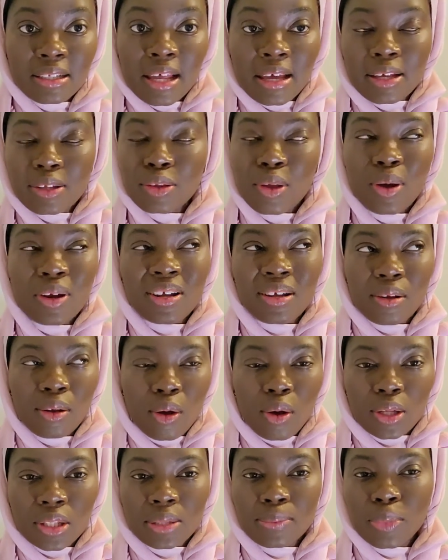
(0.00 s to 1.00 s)
like not a
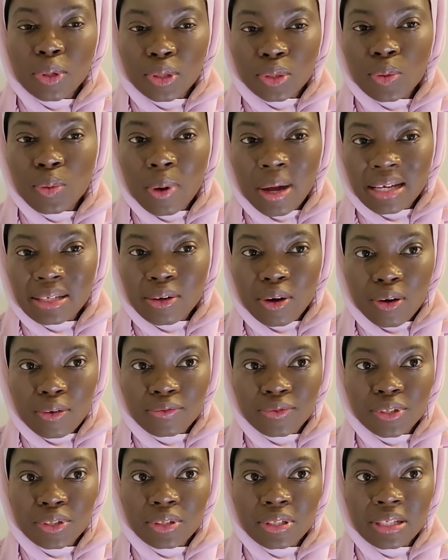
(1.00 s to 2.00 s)
lot, but quite
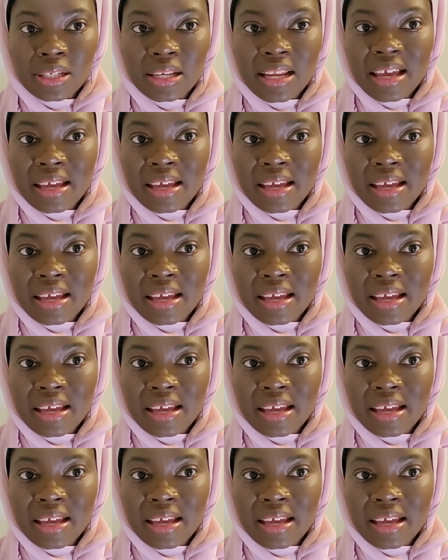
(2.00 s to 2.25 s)
often.